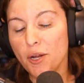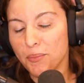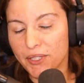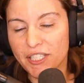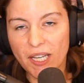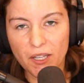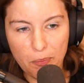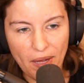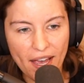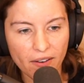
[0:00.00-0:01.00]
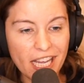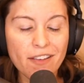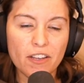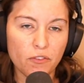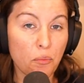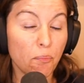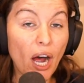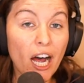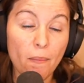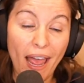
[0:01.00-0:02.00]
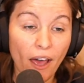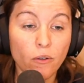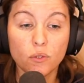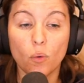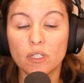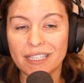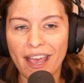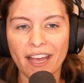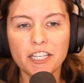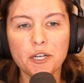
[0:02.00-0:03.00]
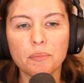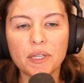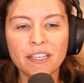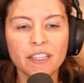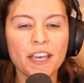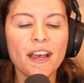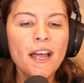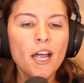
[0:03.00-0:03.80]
Pretty solid payout, even if you bomb out totally and completely.